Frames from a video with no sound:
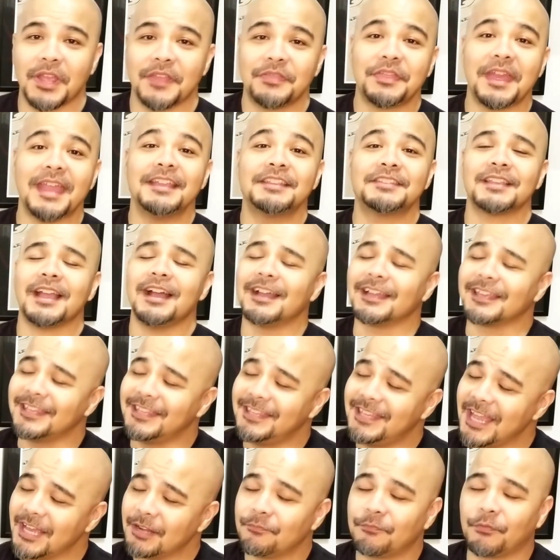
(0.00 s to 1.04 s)
thanks
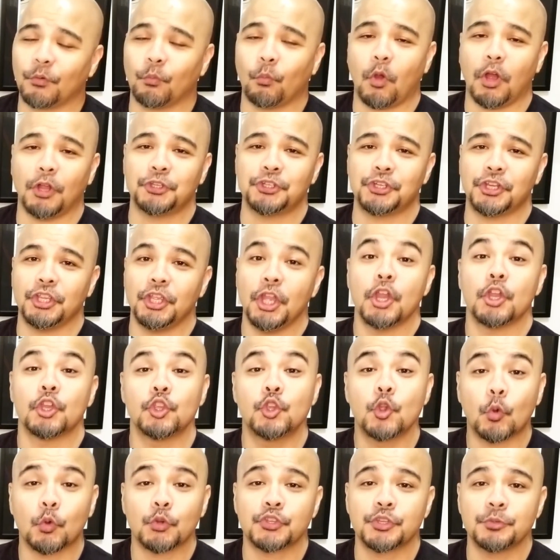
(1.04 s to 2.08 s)
again for watching.
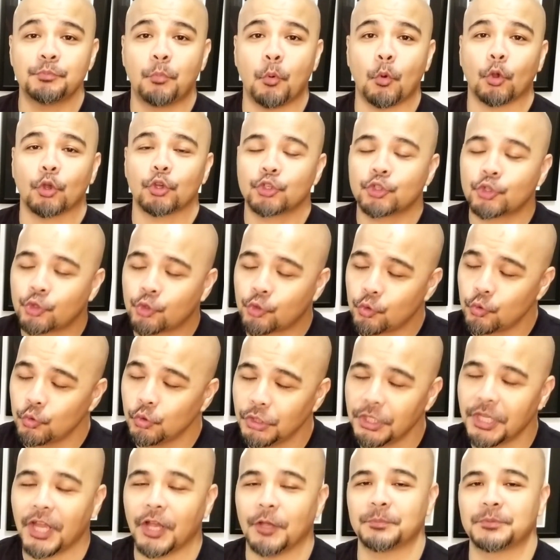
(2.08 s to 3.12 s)
Your support
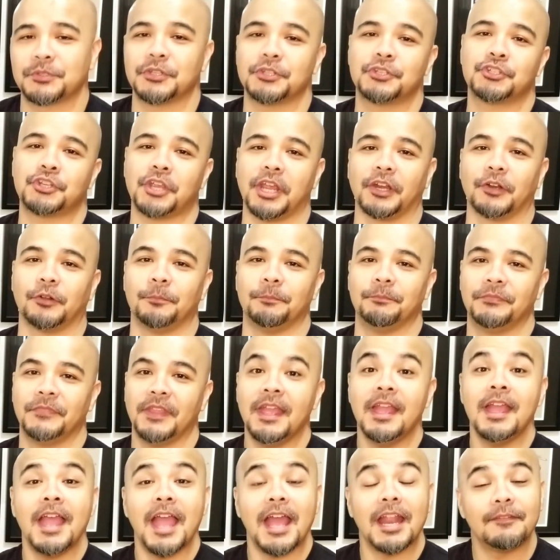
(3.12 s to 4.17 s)
truly helps this channel.
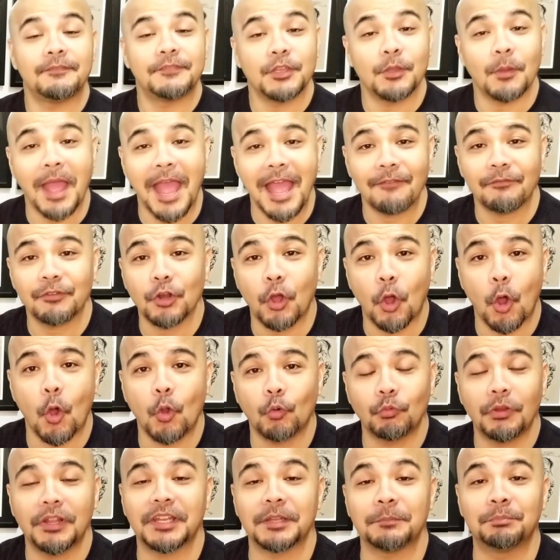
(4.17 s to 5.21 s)
And if you haven't
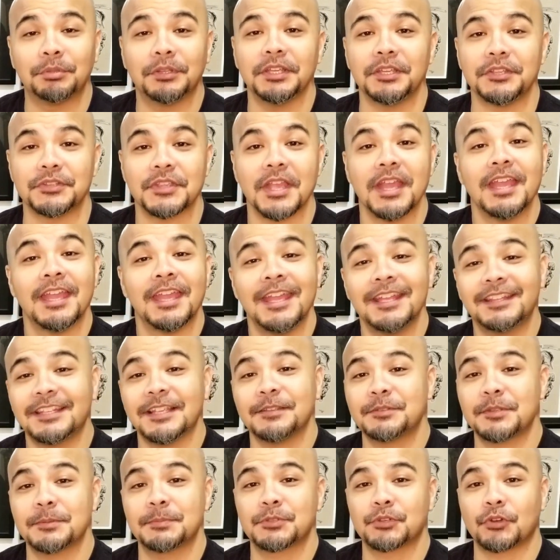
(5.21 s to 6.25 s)
already, please hit that
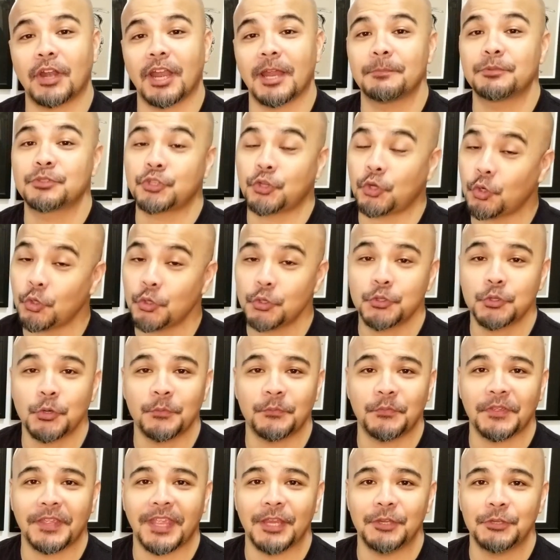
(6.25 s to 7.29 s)
subscribe, turn on those
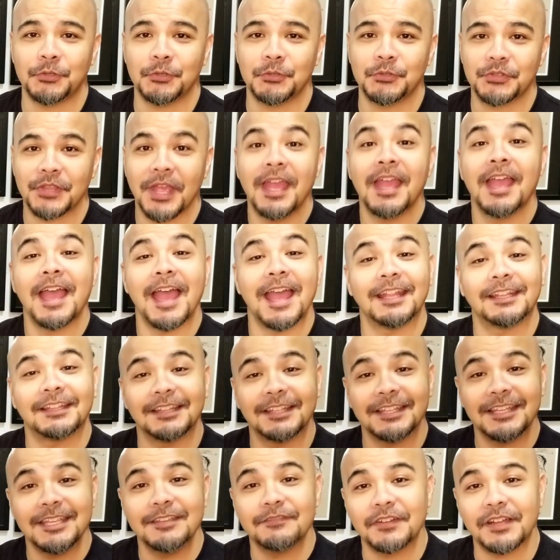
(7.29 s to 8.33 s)
notifications, and
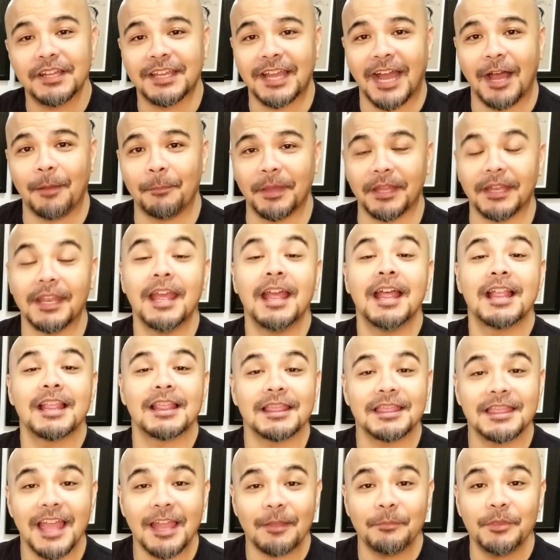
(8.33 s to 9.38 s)
leave a comment.
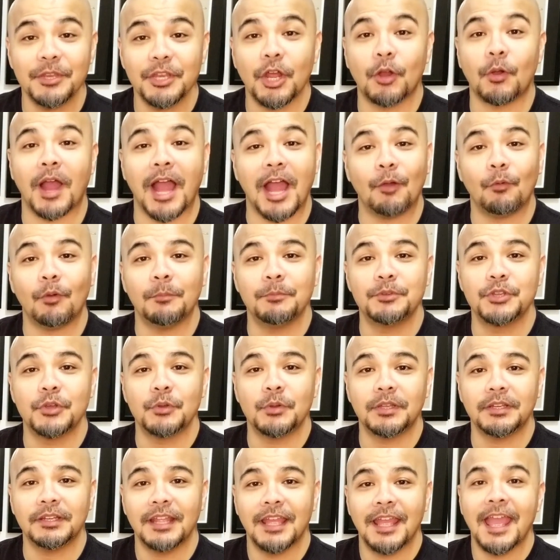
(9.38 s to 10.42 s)
Let me know how I'm
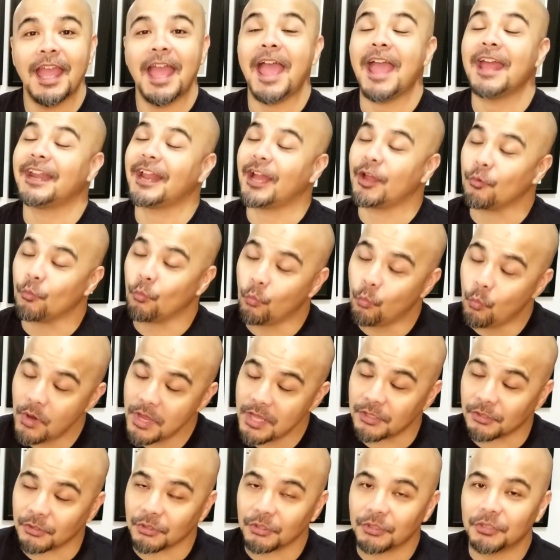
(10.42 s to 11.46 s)
doing, and I
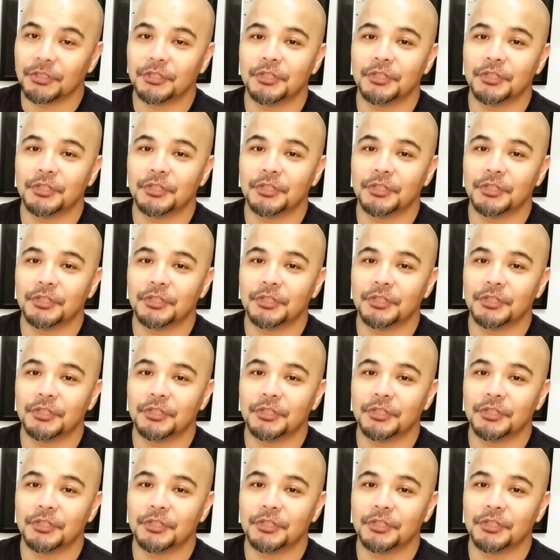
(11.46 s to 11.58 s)
will